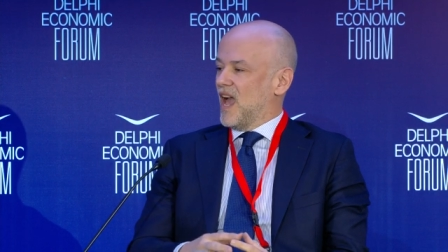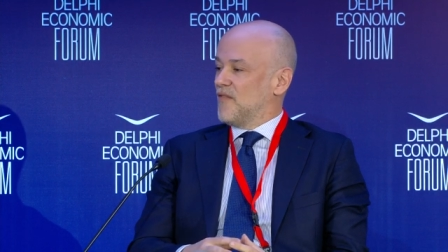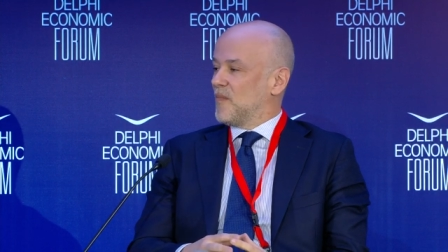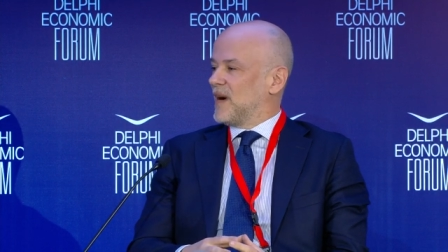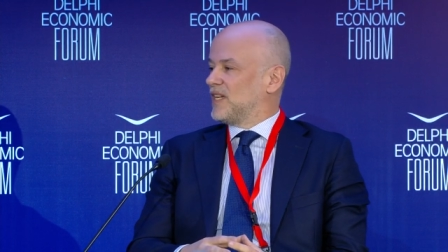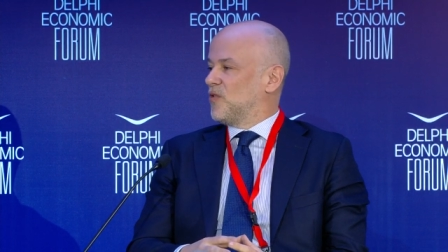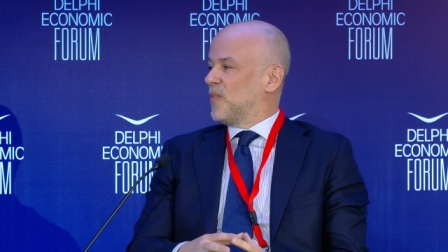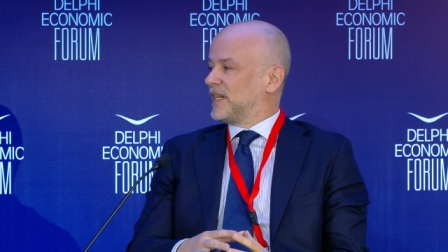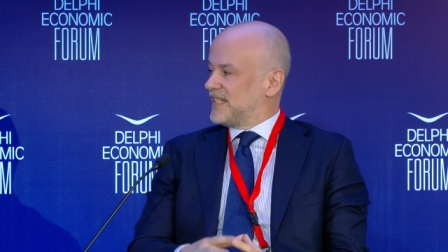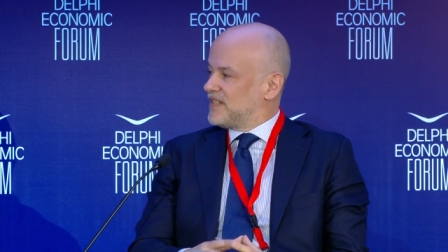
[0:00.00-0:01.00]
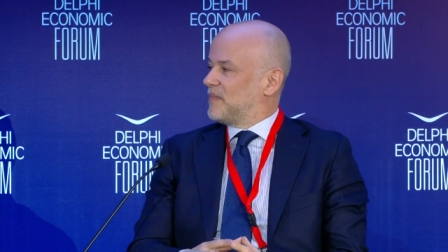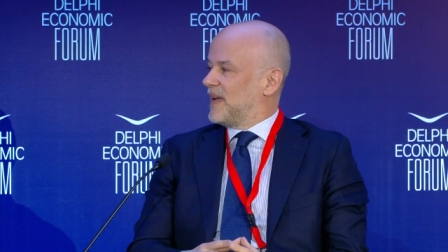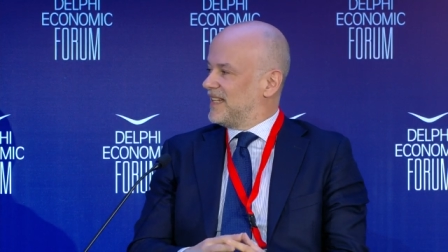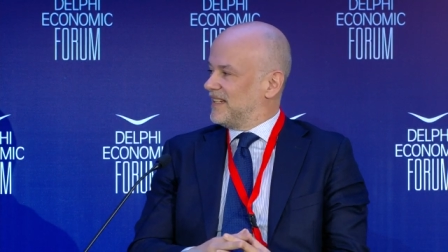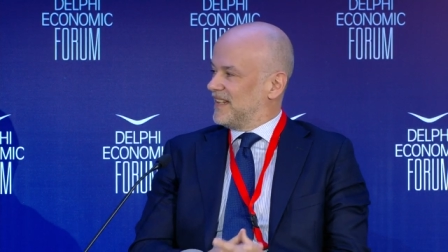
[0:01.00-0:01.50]
everybody who
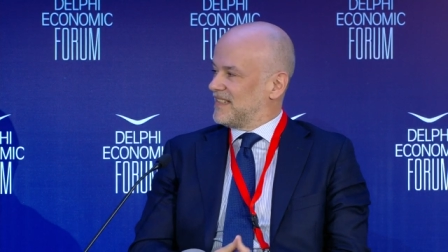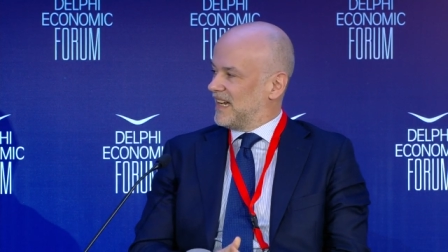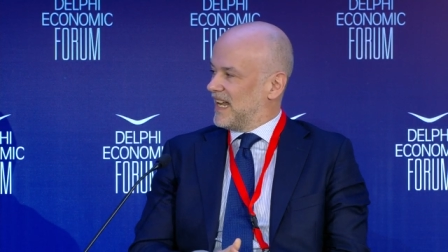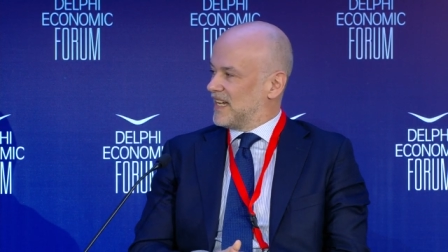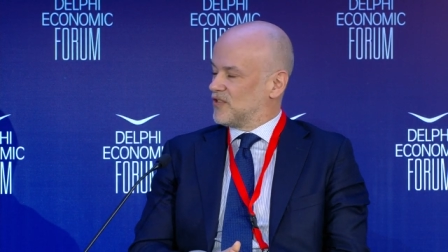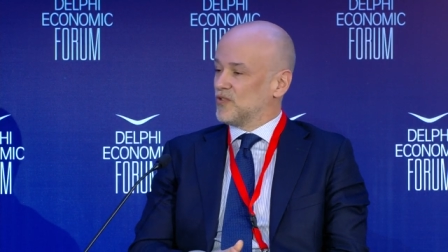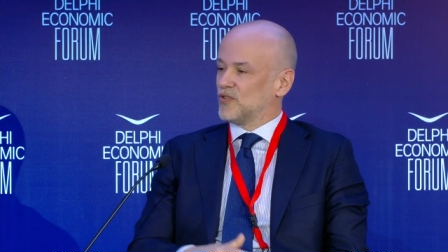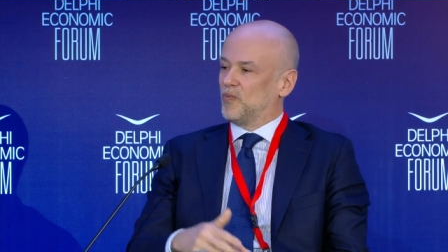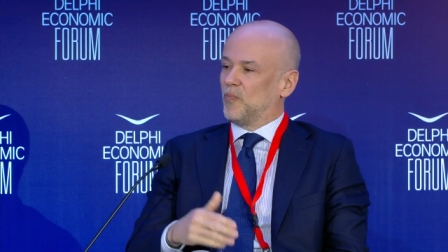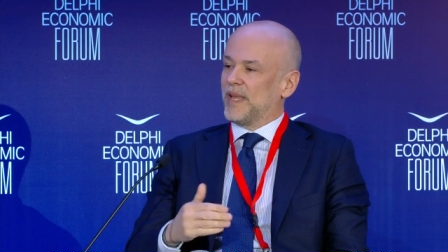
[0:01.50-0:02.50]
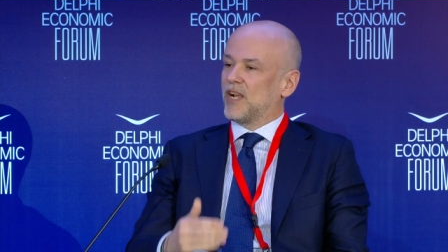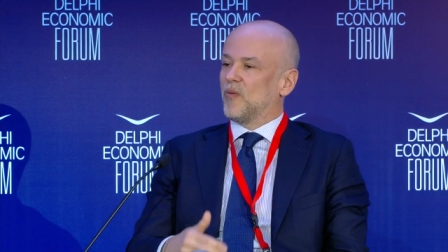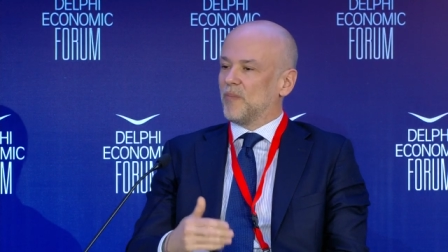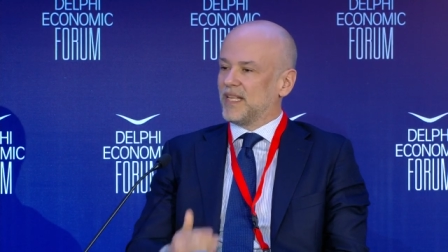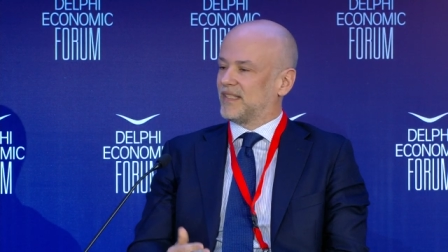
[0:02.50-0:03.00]
participate in these elections to be
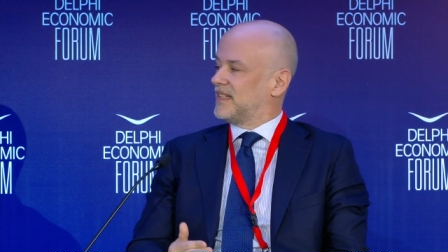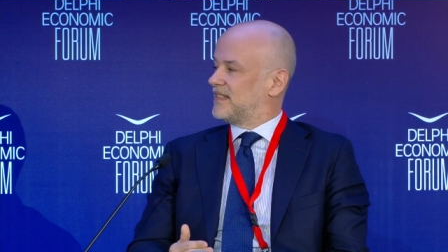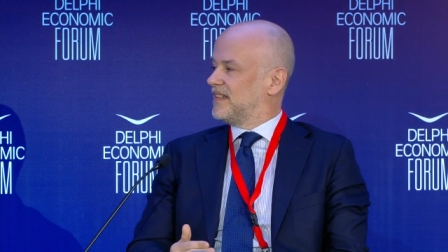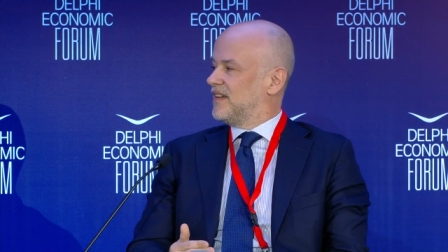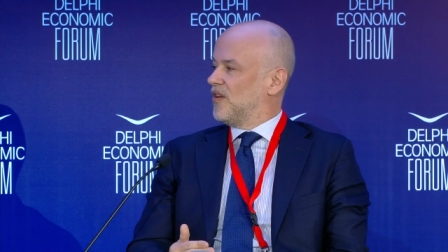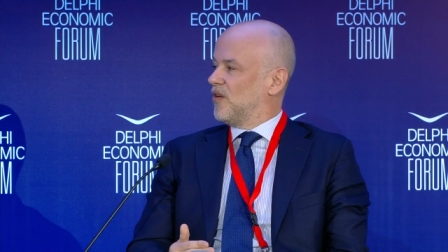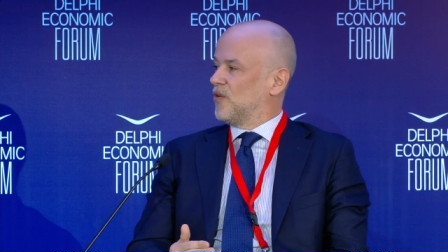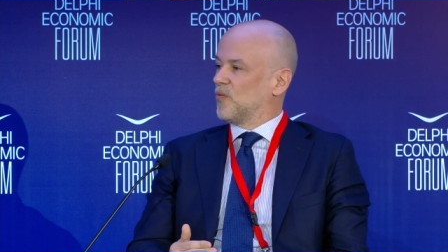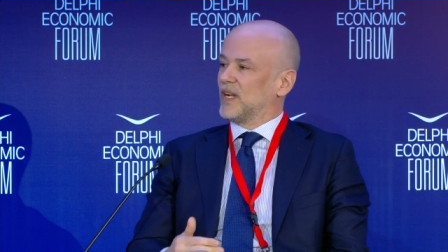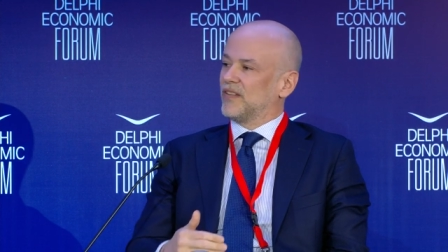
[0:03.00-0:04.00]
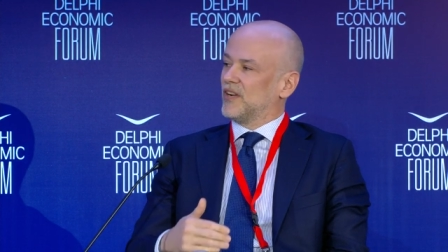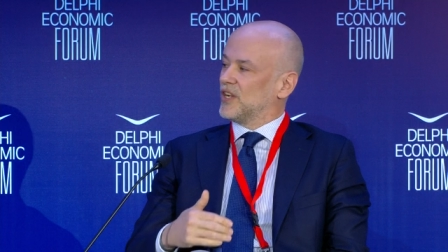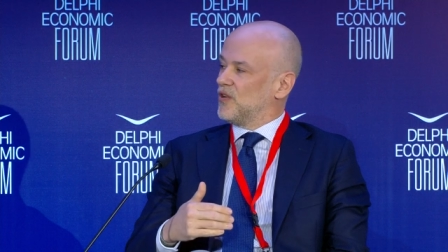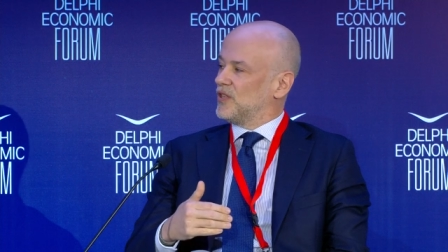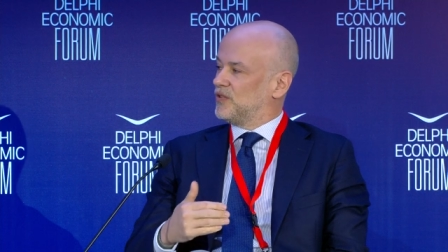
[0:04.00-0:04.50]
committed on what
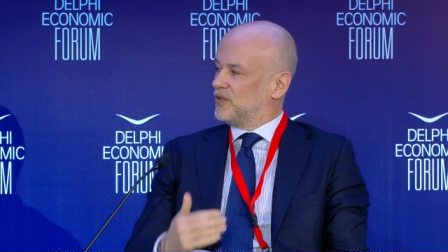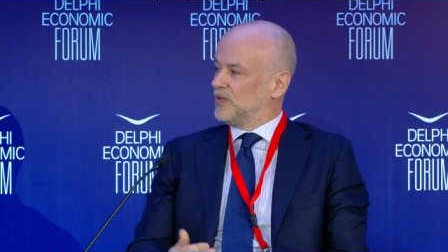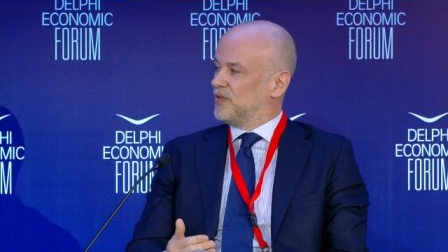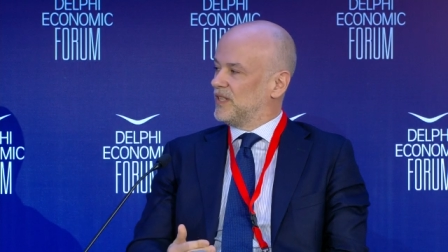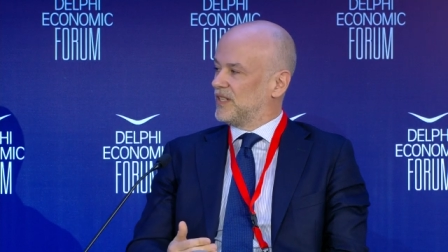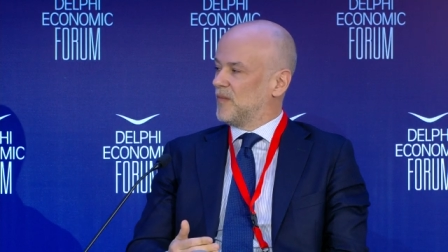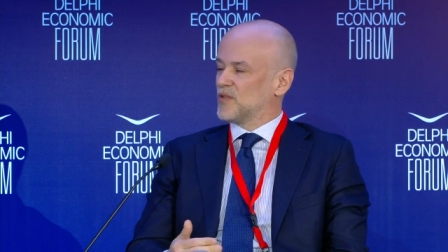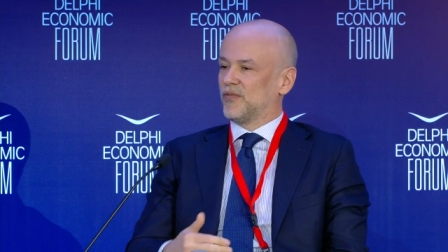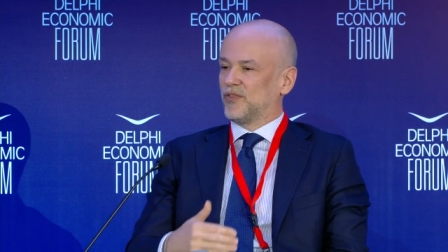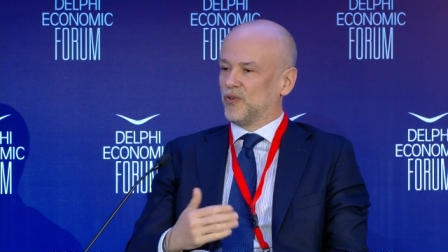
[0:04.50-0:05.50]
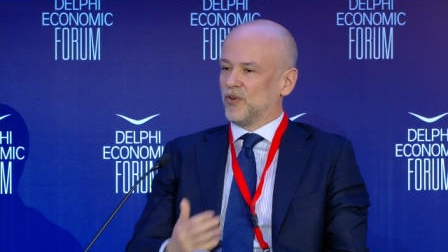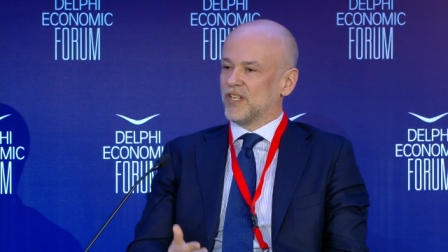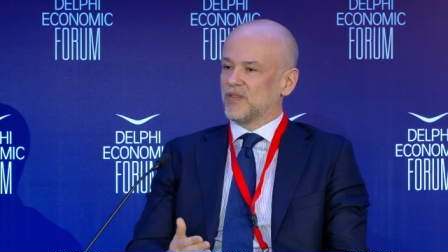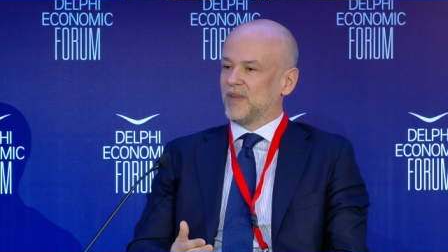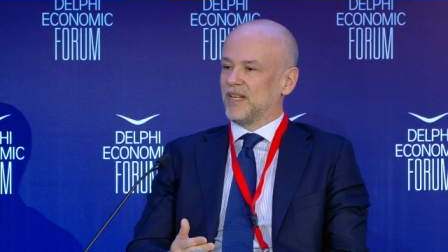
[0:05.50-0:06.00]
they're going to do in terms of
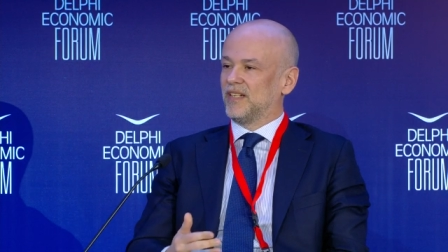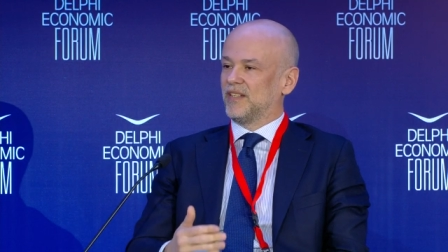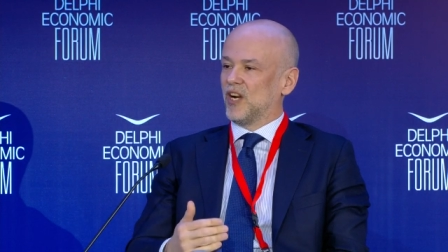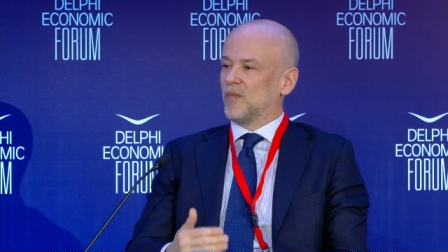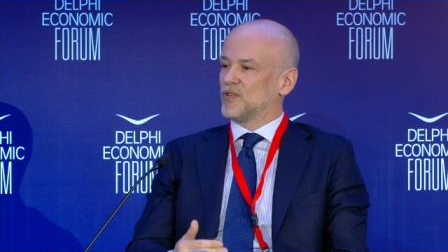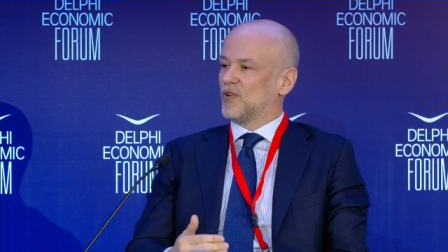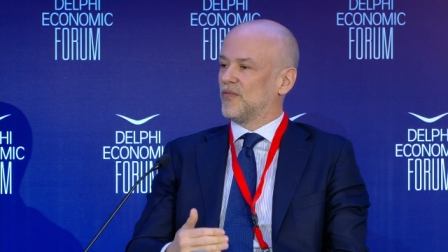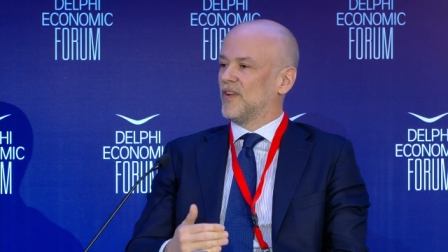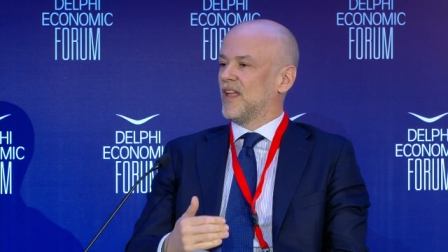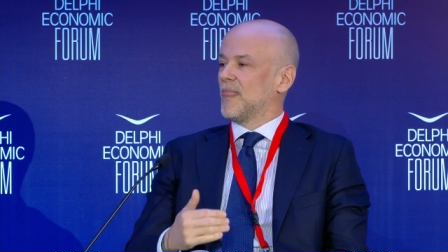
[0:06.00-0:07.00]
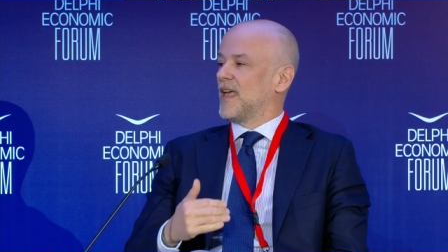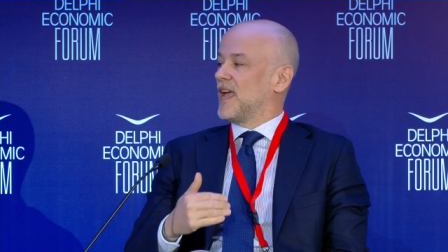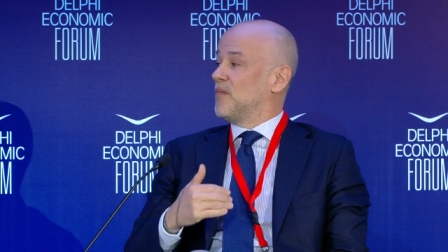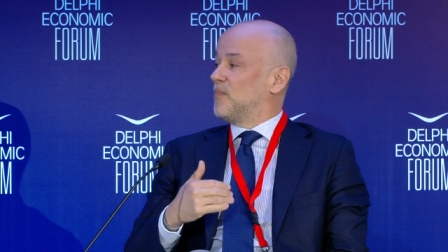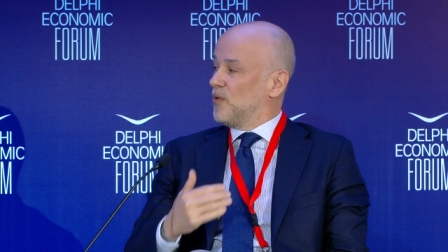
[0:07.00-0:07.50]
tourism and in terms of
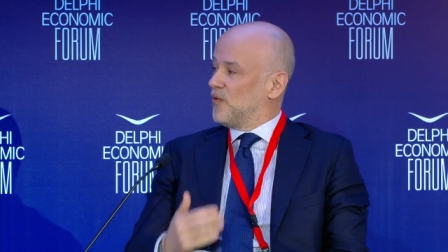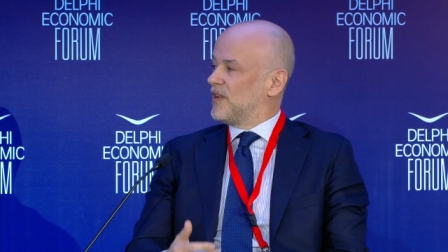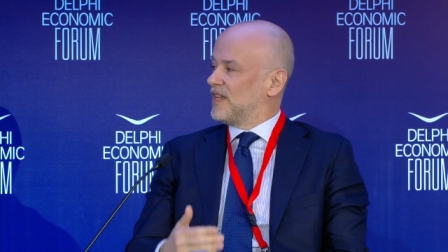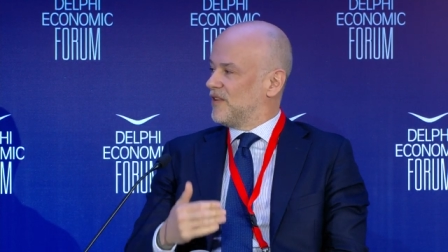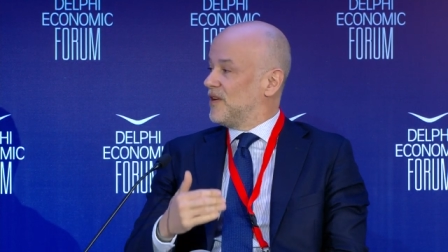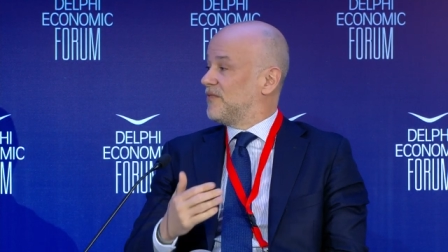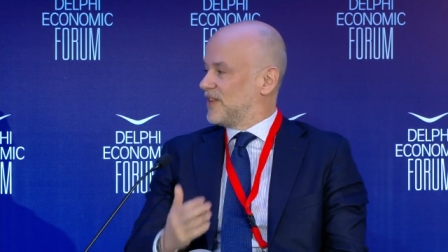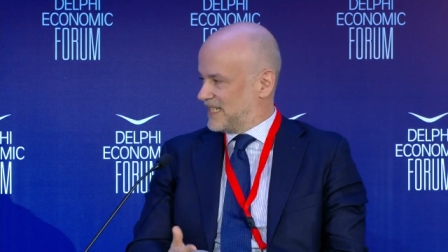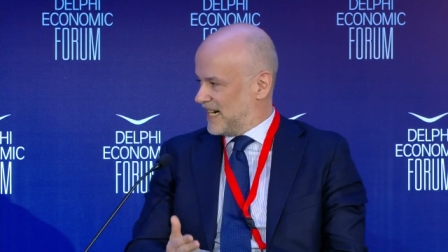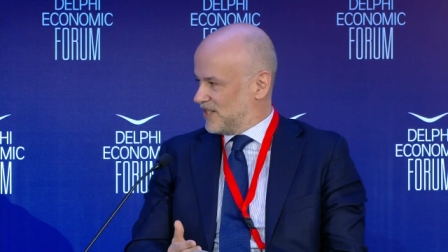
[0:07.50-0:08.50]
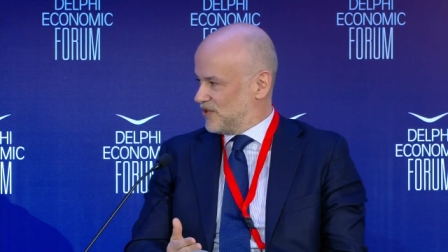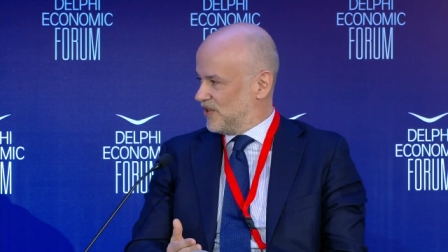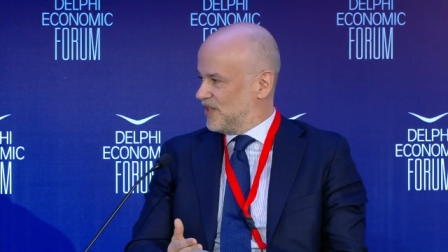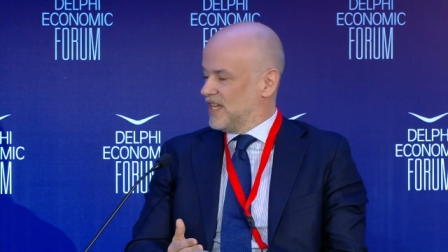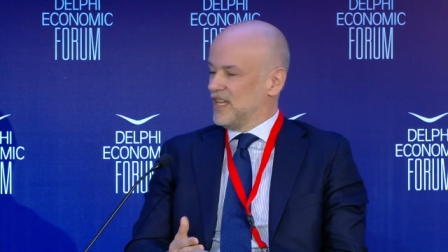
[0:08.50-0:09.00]
improving their infrastructure.